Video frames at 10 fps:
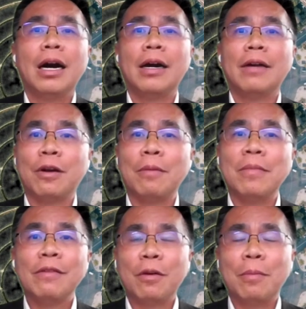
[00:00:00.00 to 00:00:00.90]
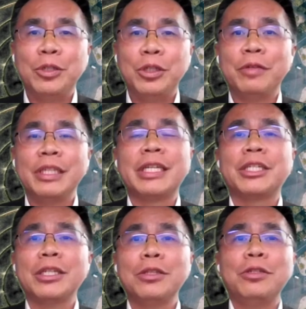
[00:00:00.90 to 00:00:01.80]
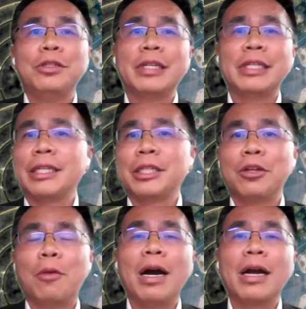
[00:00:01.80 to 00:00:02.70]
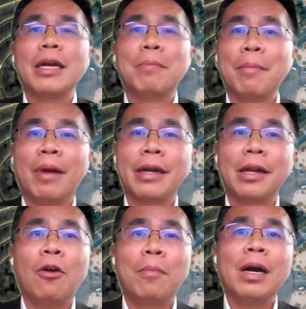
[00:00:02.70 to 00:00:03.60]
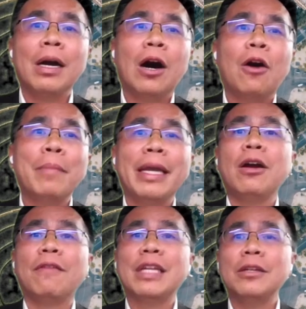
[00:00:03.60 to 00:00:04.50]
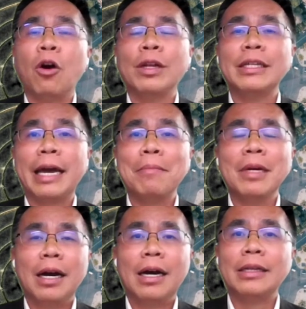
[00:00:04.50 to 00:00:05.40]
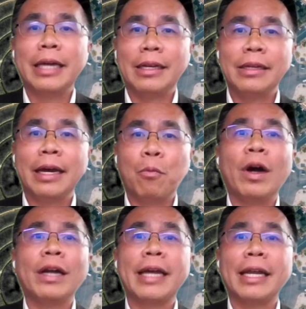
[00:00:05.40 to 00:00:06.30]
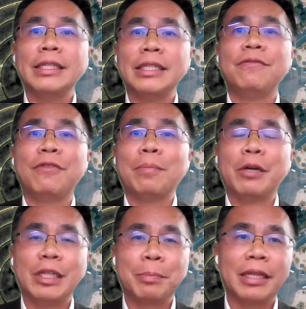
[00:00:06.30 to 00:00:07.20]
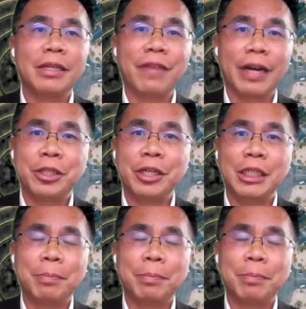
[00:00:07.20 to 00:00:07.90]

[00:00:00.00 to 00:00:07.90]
from jurisdiction to jurisdiction or market by market, how many of the order depth that one can see from the respective exchange.